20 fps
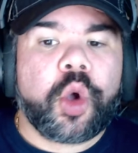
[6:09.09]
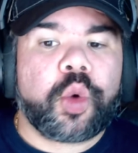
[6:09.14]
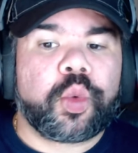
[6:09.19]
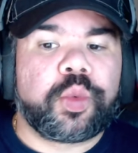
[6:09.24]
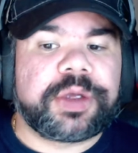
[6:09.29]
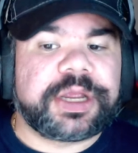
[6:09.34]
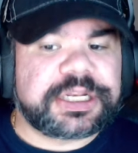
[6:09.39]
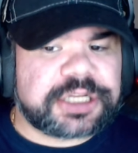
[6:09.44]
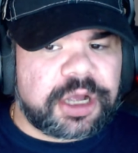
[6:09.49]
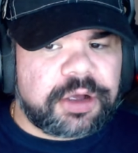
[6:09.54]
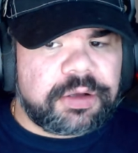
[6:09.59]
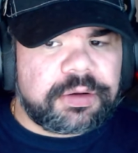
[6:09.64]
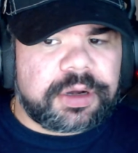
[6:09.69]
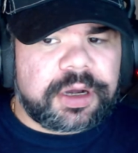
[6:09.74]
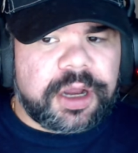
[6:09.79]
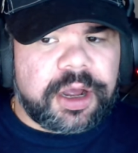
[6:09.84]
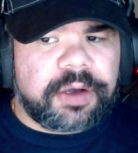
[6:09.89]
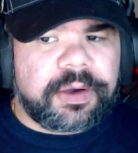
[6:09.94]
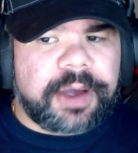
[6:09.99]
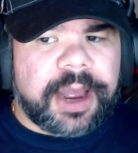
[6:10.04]
we don't
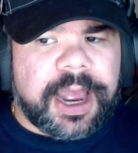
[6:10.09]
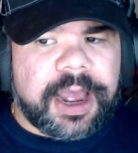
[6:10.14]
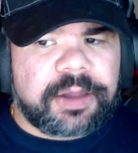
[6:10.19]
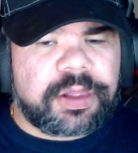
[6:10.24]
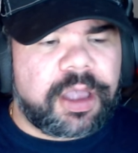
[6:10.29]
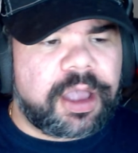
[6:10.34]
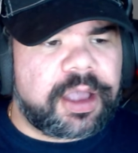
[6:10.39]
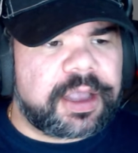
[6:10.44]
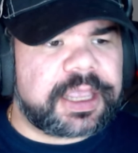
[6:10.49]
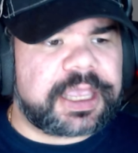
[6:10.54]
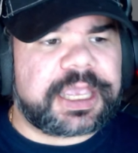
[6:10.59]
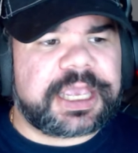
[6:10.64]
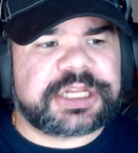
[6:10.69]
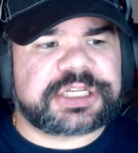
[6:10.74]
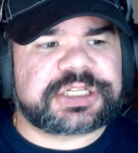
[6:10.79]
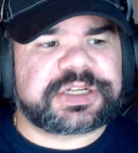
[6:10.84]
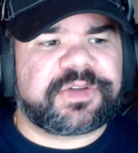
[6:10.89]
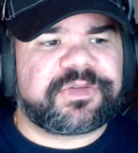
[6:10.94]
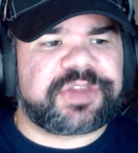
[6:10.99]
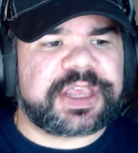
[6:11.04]
know how long
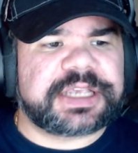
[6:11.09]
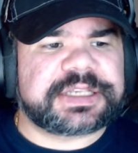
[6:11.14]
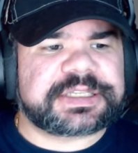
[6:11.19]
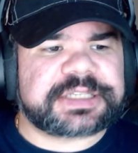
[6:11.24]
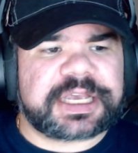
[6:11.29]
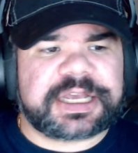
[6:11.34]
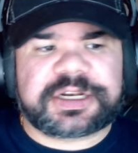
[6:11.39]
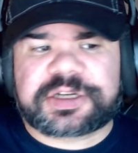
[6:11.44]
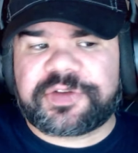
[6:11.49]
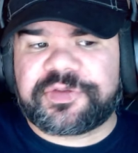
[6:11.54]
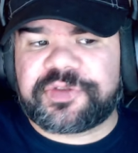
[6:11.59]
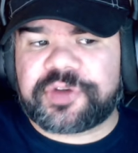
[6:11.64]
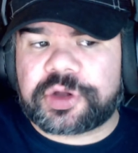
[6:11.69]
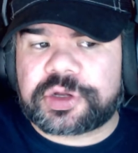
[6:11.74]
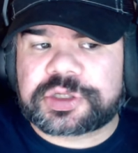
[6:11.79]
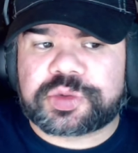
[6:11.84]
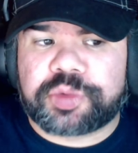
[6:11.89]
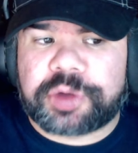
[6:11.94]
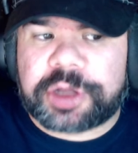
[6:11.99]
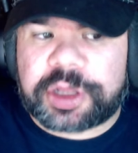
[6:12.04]
each of these
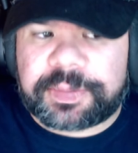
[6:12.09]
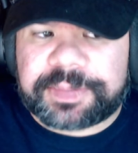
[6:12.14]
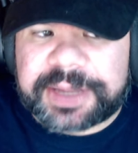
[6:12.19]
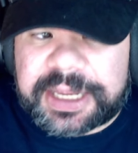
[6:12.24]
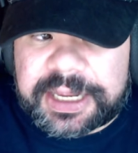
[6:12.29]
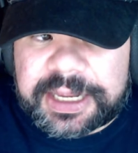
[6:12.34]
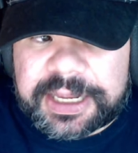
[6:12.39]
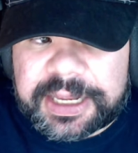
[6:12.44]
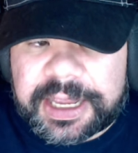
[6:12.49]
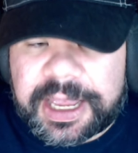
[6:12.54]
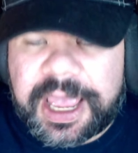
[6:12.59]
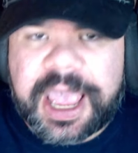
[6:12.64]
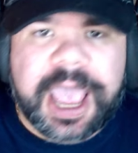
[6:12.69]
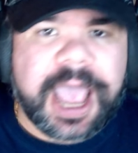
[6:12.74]
intervals will be,